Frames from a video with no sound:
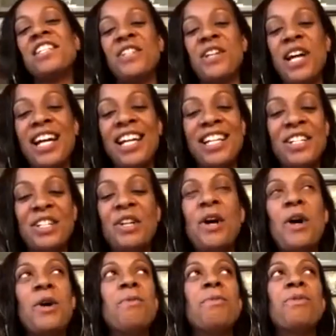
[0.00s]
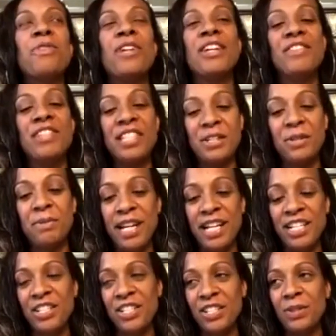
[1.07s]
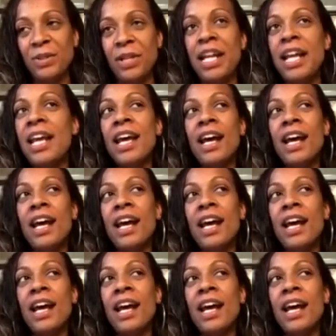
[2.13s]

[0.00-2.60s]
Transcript: so I had to comb through every single page to do it.